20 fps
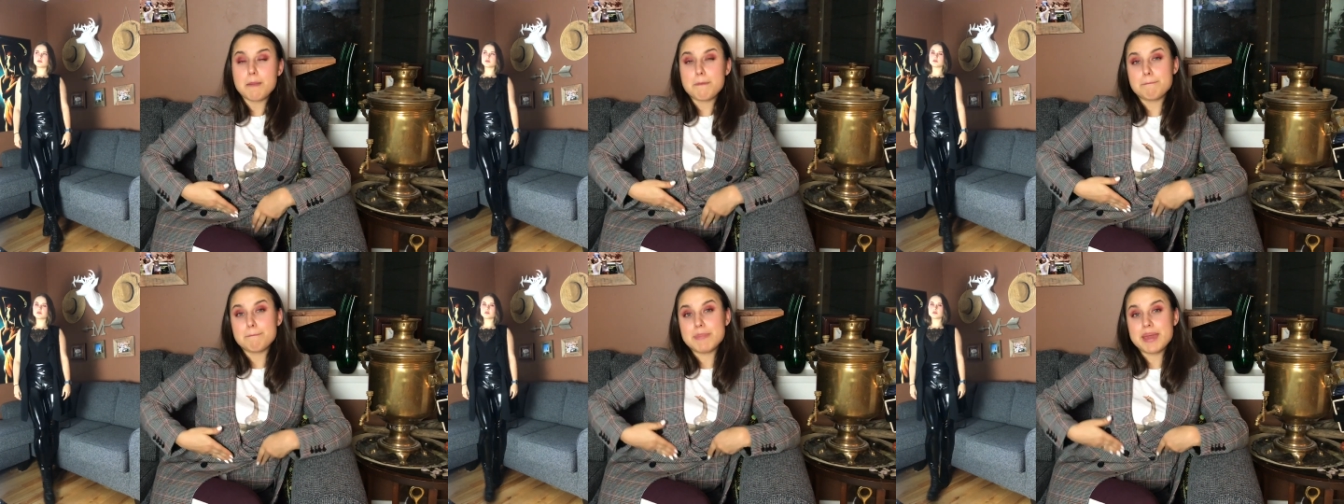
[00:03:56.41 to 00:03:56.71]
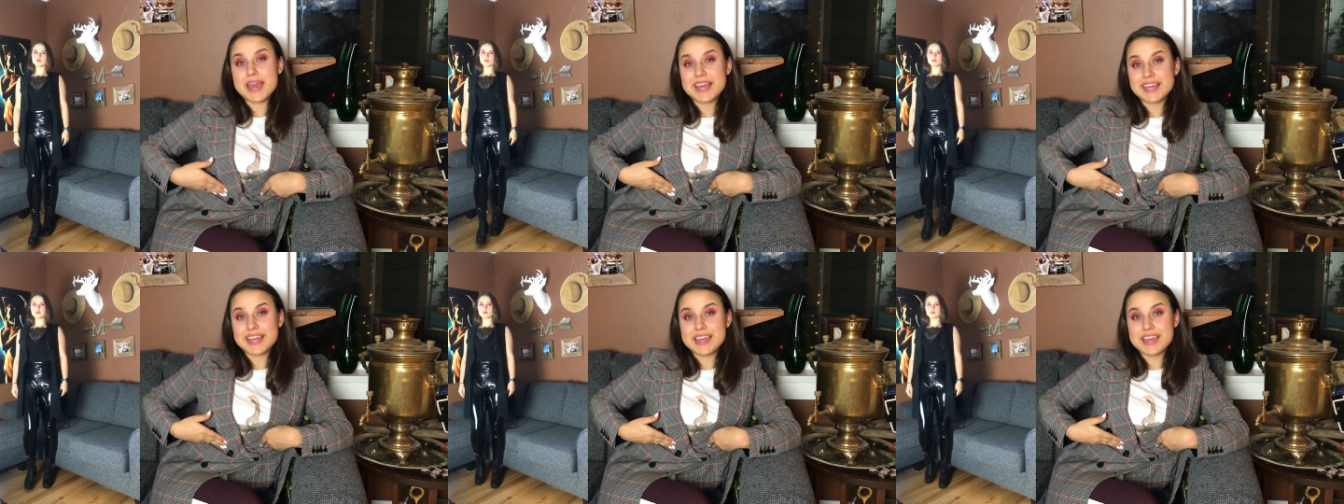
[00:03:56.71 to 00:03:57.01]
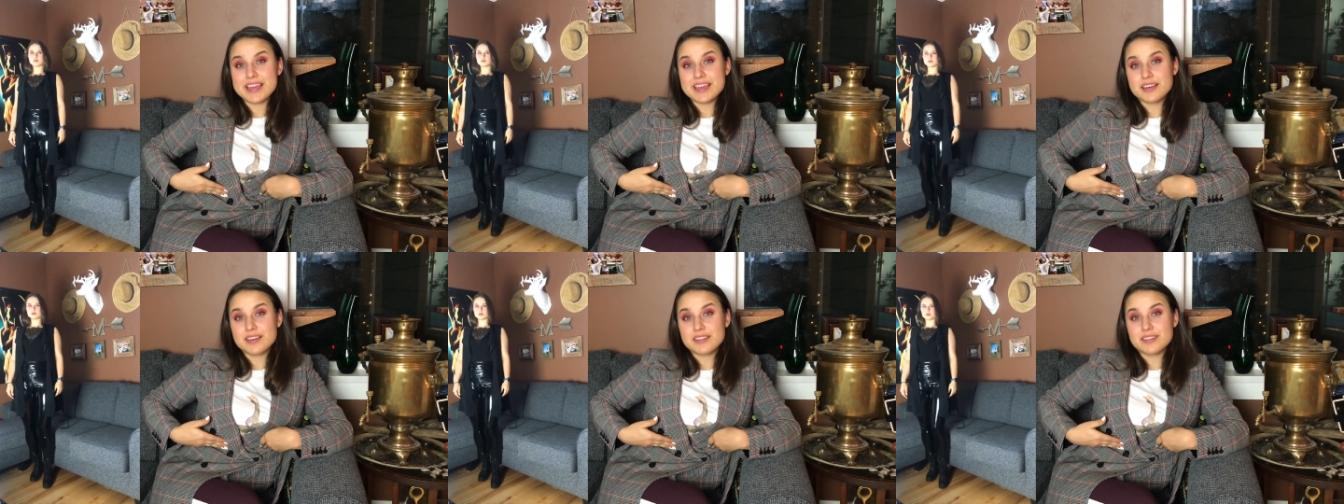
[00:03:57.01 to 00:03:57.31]

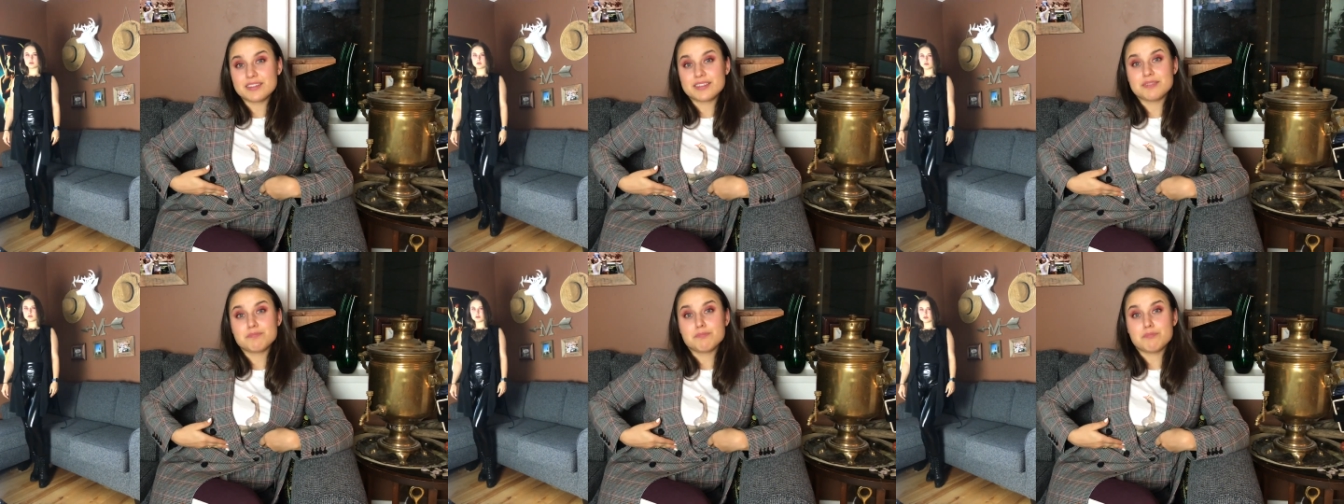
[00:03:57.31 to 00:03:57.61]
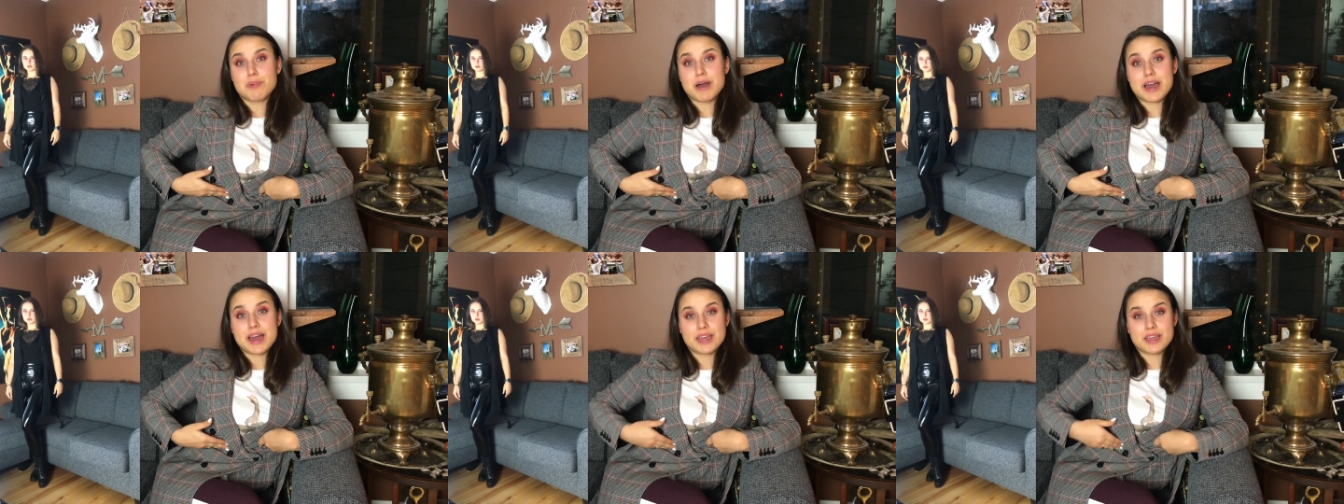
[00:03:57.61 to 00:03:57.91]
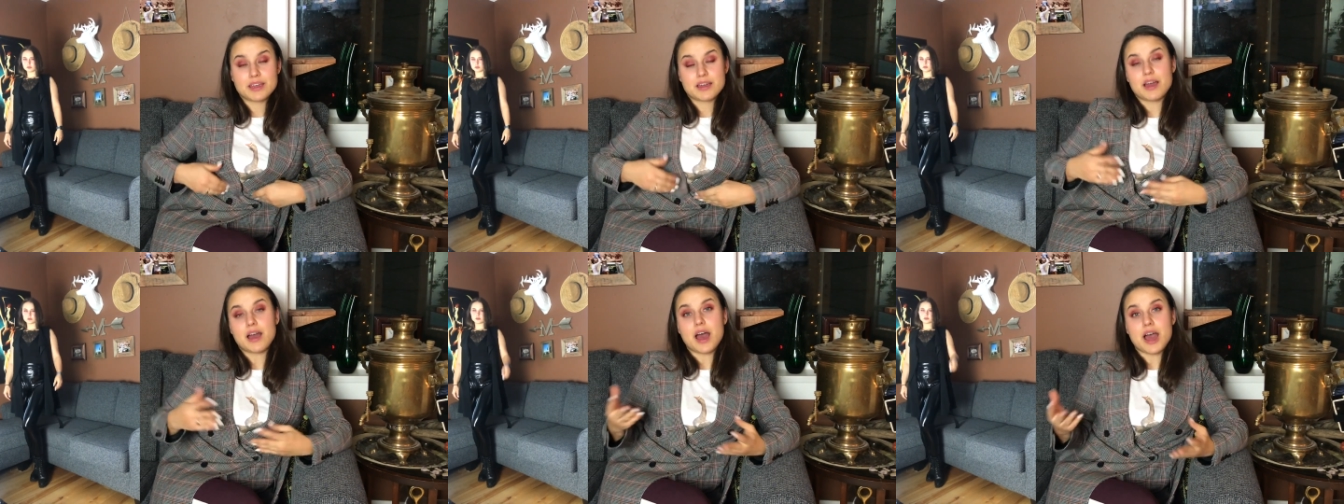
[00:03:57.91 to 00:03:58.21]
making my
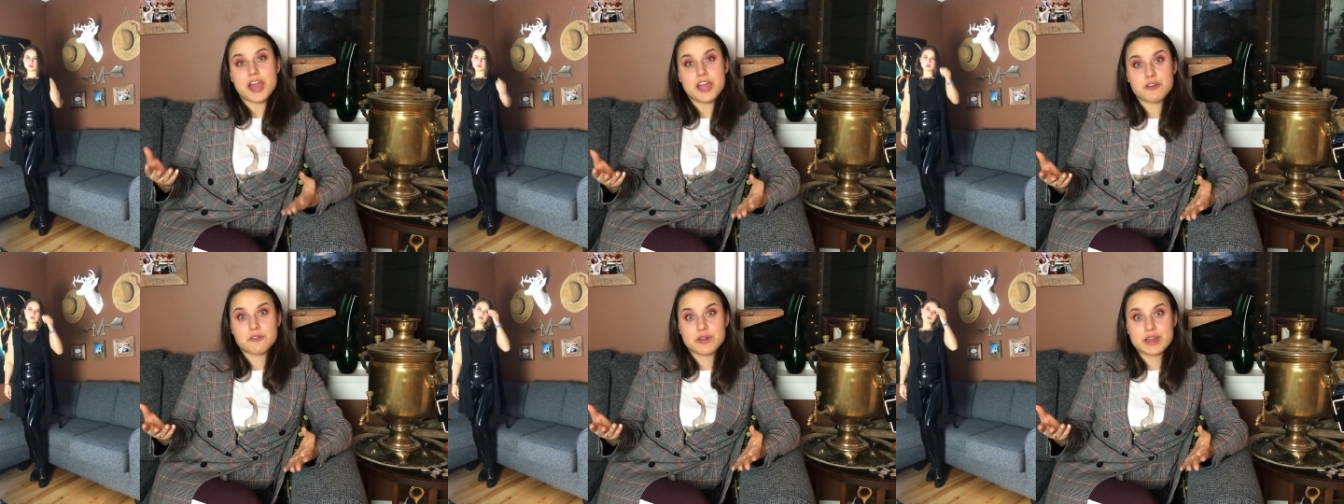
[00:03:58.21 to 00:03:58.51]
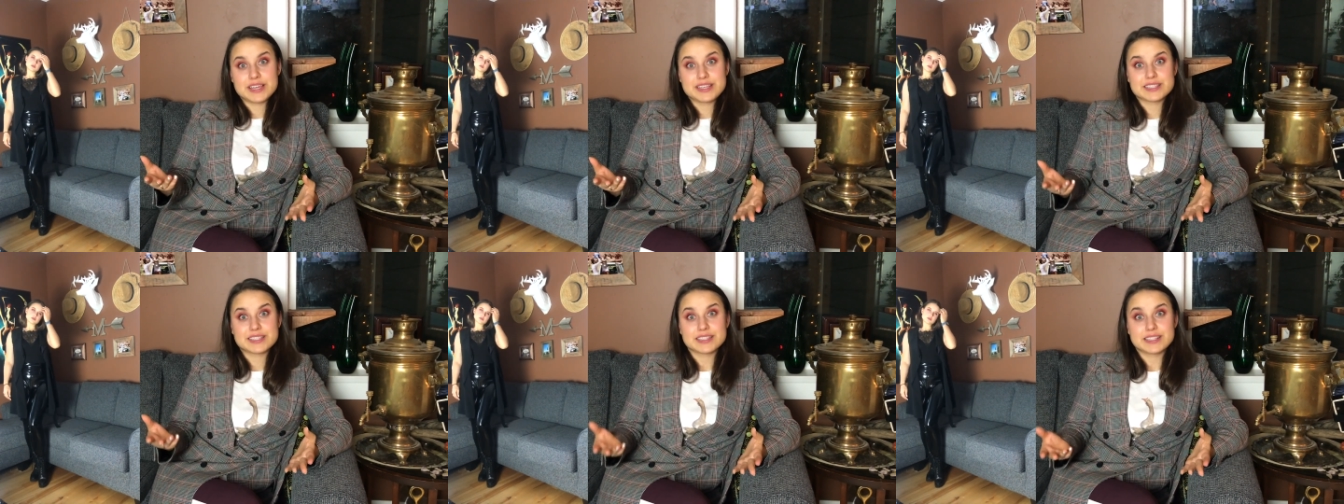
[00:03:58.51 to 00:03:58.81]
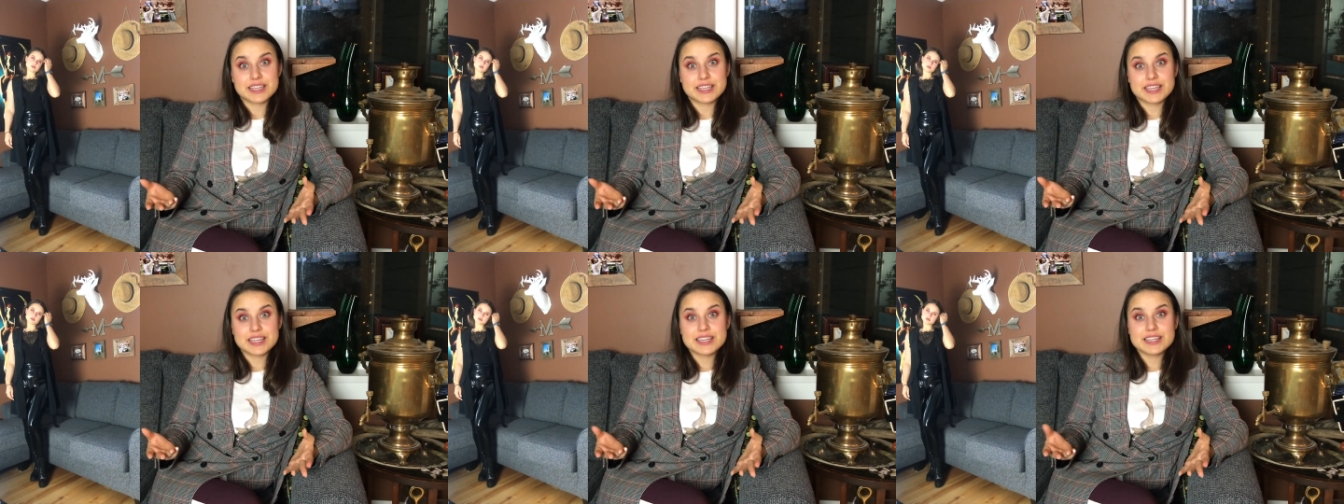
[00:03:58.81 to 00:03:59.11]
high-rise
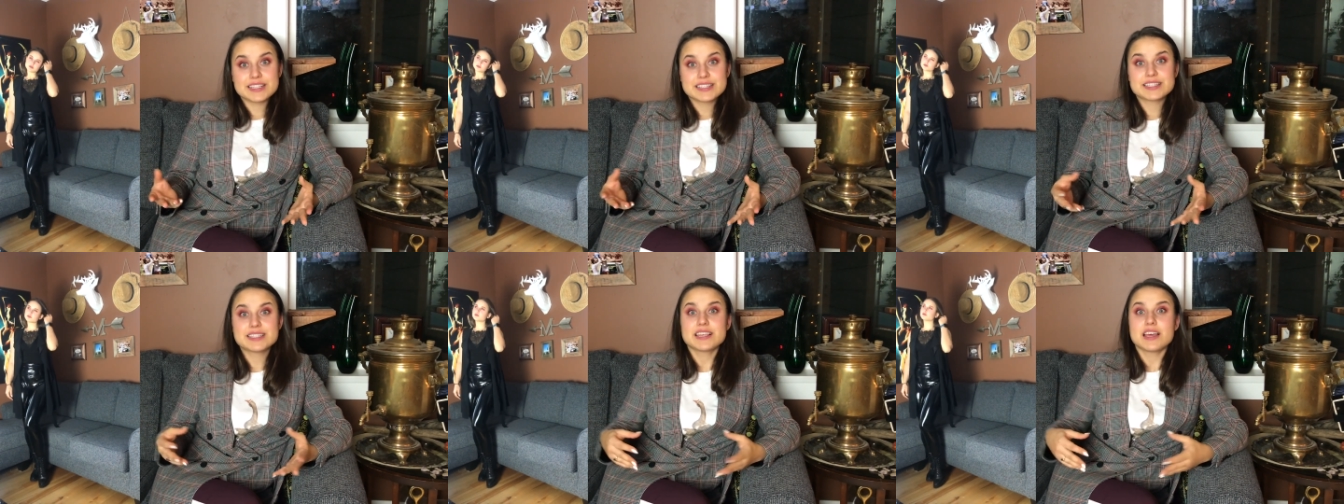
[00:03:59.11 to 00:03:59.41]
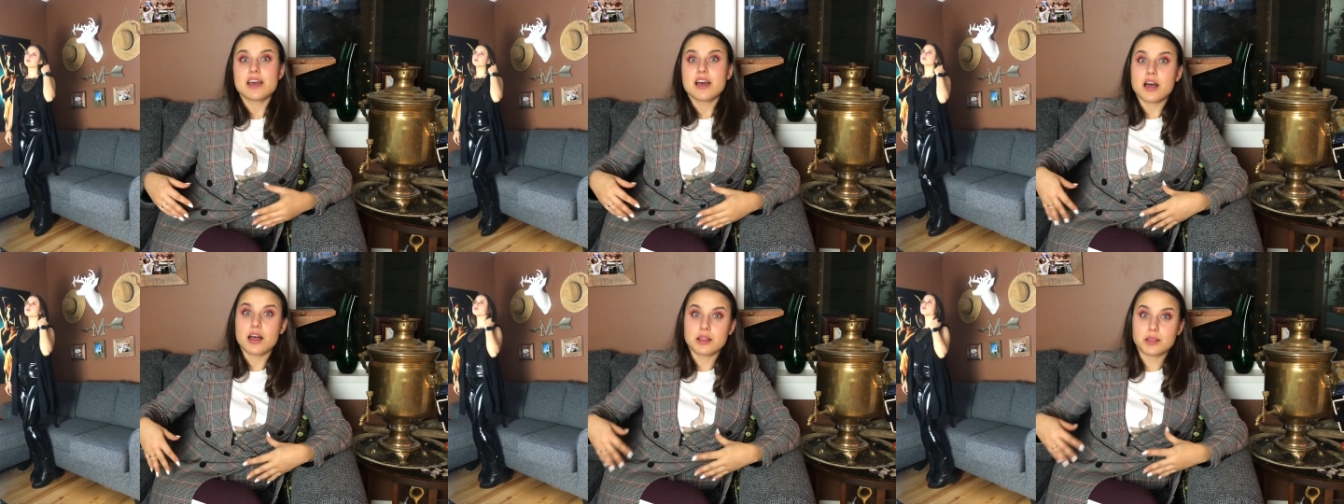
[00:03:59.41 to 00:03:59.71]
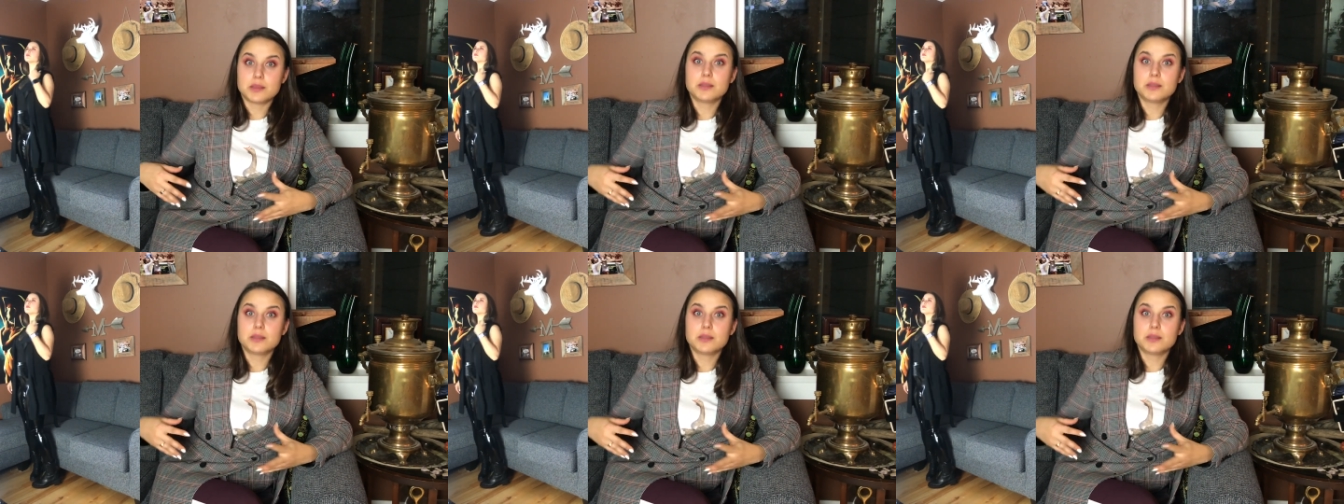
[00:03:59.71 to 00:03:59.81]
leggings a